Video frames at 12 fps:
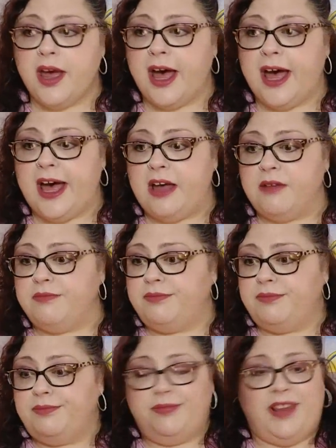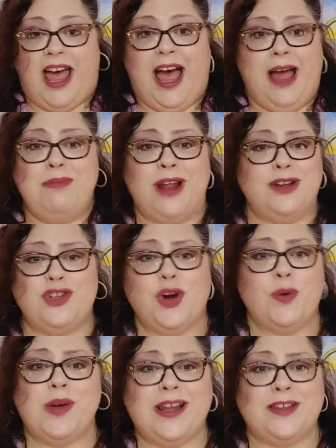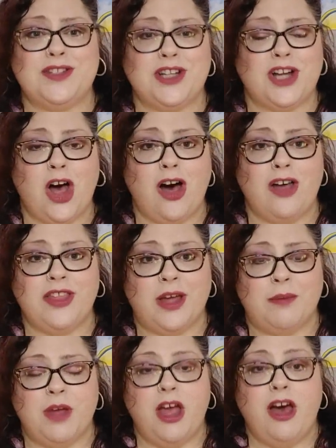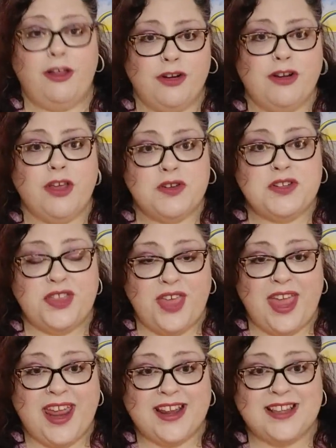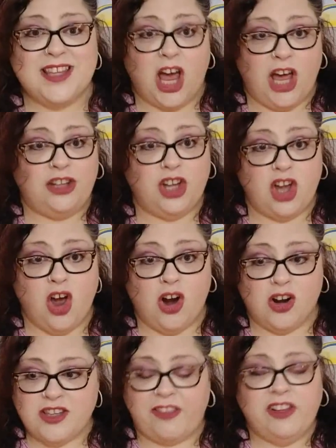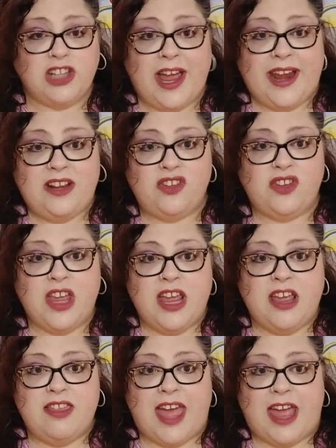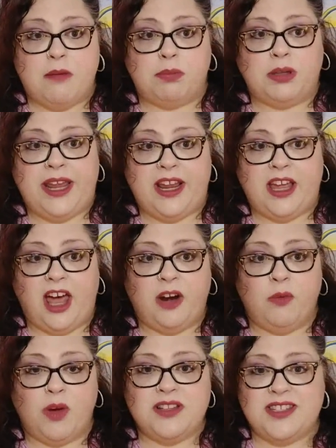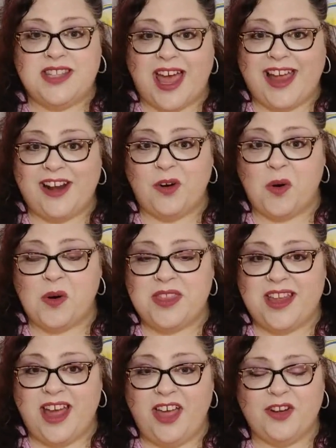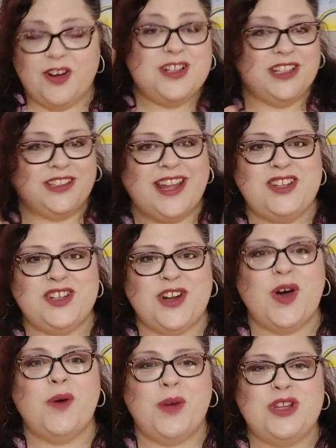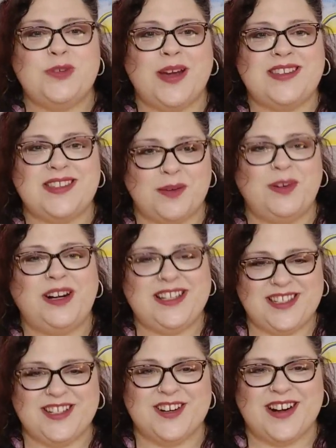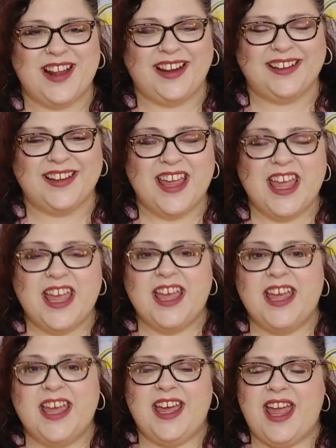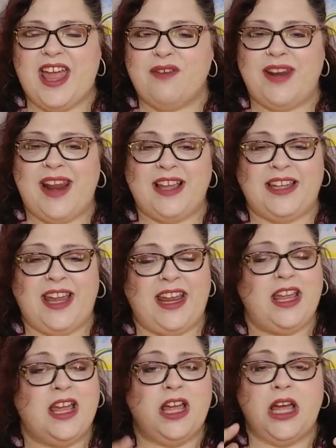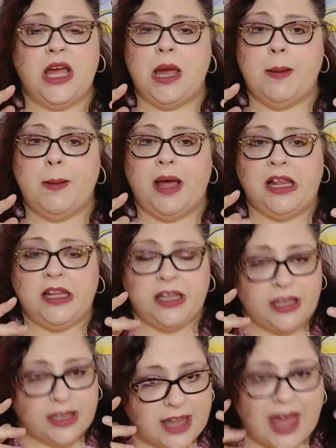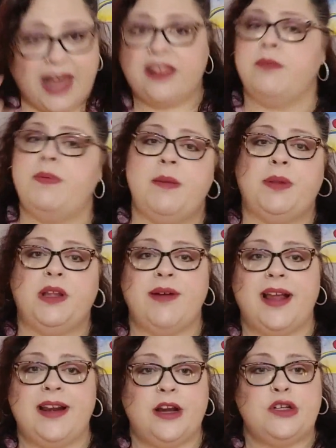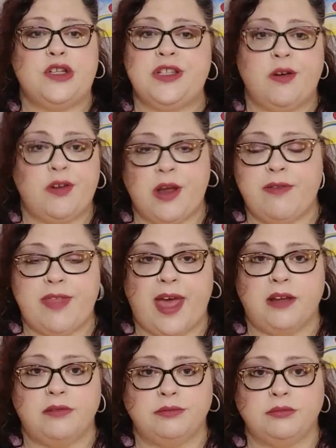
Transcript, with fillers: Um, I'm not sure what else to call them. They're those things on the cars, on the lights, that blink on one side or the other to let you know which way someone is turning. Evidently, a lot of the people around here just don't know that.